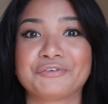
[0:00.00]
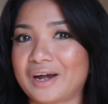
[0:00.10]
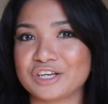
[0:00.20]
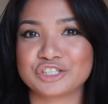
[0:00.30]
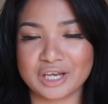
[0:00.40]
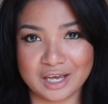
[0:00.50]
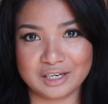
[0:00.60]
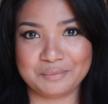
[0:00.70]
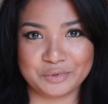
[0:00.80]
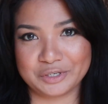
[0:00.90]
fresh
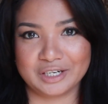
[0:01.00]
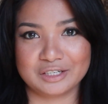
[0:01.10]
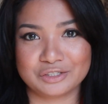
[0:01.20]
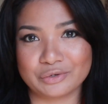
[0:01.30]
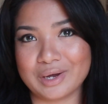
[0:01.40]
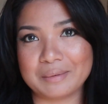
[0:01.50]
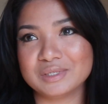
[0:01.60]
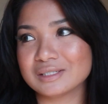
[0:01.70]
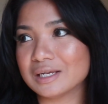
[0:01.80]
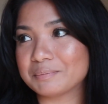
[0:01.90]
anymore, so I'm
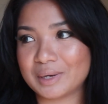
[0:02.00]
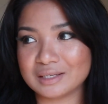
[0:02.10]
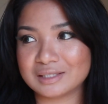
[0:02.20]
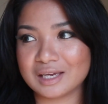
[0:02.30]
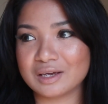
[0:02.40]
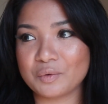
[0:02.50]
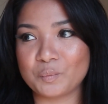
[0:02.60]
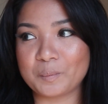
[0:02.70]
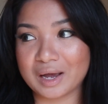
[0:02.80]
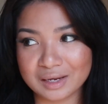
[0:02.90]
just like
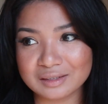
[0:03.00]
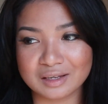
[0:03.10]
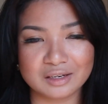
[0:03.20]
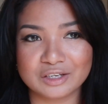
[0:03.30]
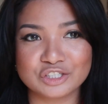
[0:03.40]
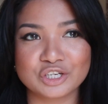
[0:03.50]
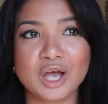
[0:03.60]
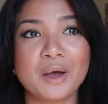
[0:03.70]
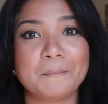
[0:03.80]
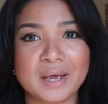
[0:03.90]
basing my knowledge
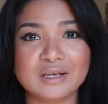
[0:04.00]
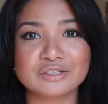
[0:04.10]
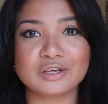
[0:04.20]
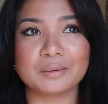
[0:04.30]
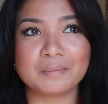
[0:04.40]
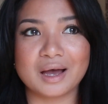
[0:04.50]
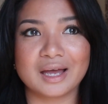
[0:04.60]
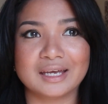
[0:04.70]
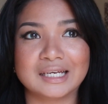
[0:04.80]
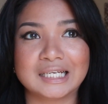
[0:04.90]
based on
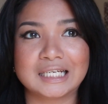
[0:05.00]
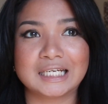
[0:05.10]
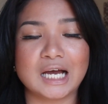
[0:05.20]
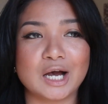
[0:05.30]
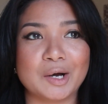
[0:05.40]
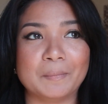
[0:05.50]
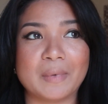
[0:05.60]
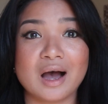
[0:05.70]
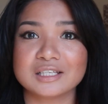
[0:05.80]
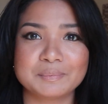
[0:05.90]
my
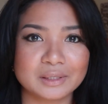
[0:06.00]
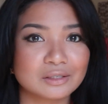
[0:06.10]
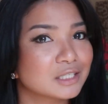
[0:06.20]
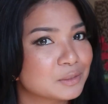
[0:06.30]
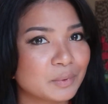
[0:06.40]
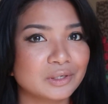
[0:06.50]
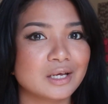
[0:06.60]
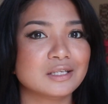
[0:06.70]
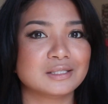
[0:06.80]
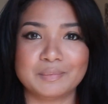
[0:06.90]
hospital
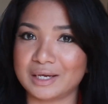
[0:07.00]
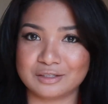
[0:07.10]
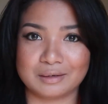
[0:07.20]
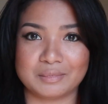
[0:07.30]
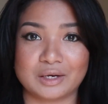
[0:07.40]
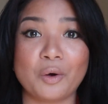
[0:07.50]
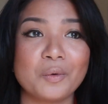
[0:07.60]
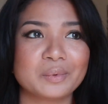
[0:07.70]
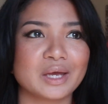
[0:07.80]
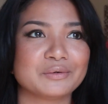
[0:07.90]
experience, based on my
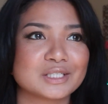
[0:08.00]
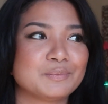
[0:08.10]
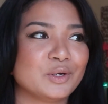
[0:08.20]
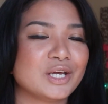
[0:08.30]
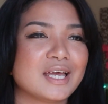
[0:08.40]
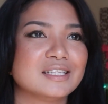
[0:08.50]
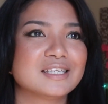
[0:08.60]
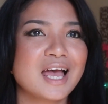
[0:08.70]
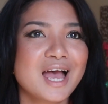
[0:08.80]
home care experience.